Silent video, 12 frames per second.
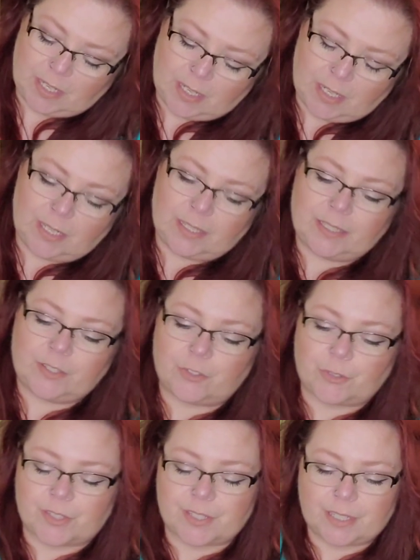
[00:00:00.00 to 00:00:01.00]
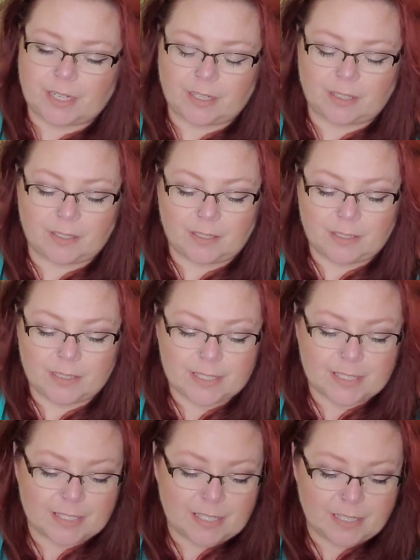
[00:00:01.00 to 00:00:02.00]
Interesting. Let's
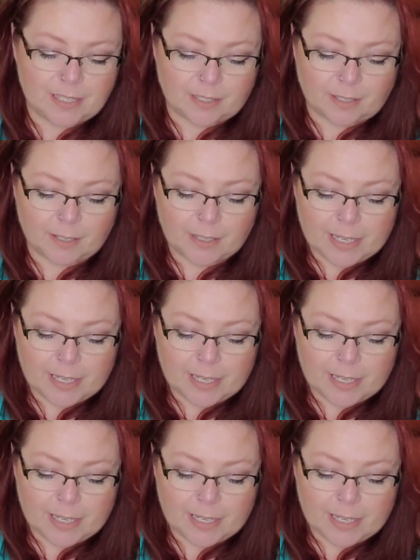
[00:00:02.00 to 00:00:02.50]
see here.